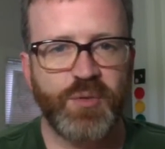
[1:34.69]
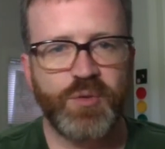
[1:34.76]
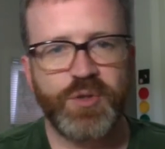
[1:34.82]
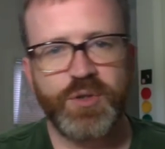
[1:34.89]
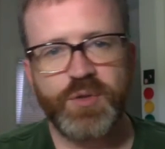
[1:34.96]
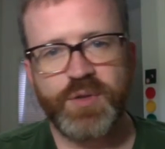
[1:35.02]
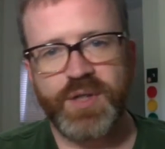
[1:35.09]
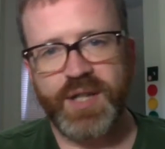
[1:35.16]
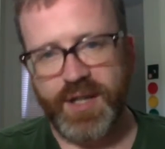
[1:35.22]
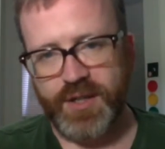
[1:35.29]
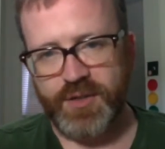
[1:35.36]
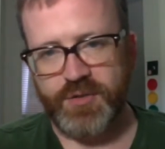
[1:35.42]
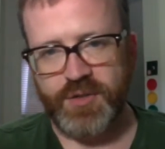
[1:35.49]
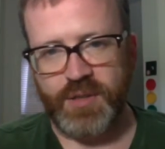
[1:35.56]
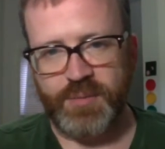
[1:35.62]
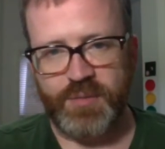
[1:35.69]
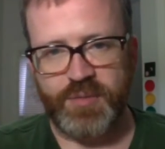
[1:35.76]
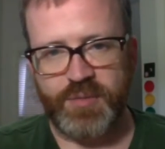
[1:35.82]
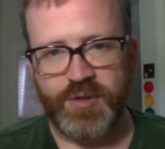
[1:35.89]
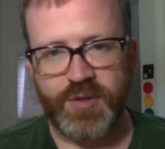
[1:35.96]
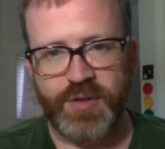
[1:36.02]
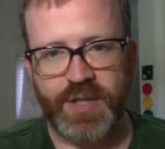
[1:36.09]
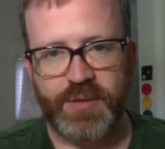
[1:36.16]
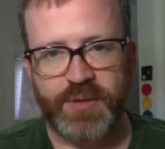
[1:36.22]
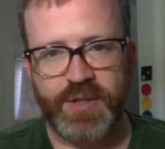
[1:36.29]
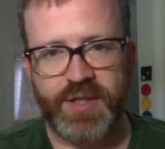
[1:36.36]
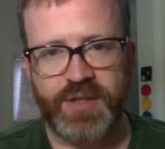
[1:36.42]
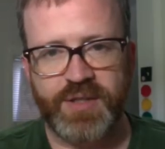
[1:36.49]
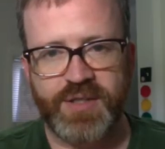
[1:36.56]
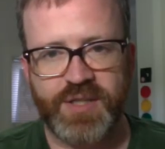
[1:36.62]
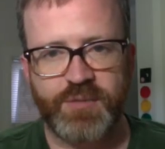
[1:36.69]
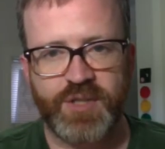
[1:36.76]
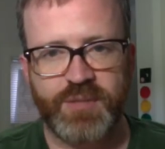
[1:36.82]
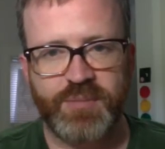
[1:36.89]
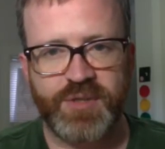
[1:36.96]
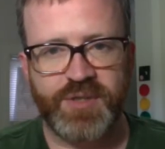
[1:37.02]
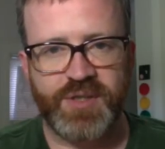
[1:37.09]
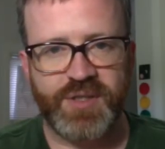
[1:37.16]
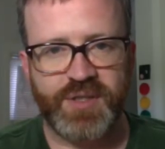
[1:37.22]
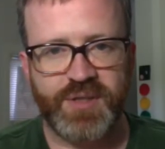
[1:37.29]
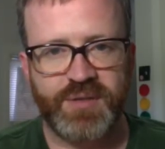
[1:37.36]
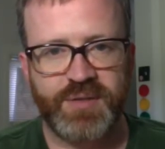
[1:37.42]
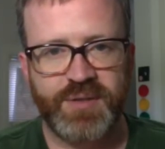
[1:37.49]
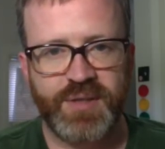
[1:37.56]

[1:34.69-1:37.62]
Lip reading: or you can't drop the pronoun in the subject position.